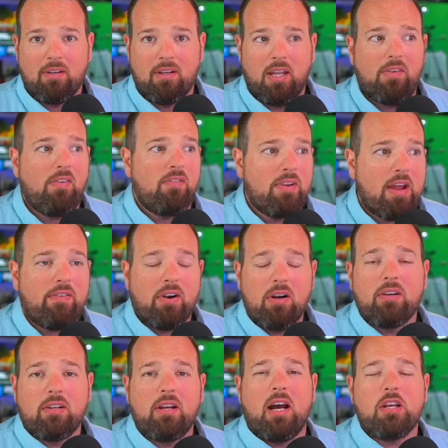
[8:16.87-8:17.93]
If you've never
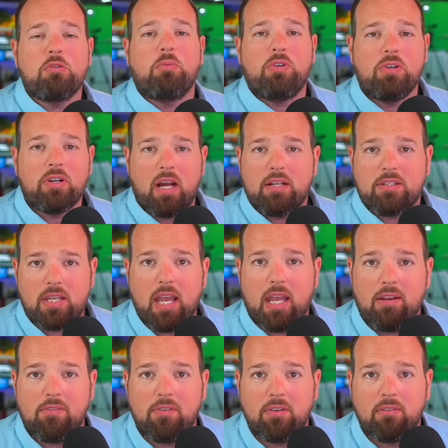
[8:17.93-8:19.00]
heard the gospel, you're not
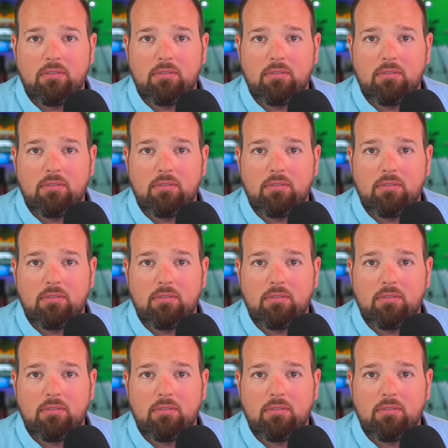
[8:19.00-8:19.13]
saved.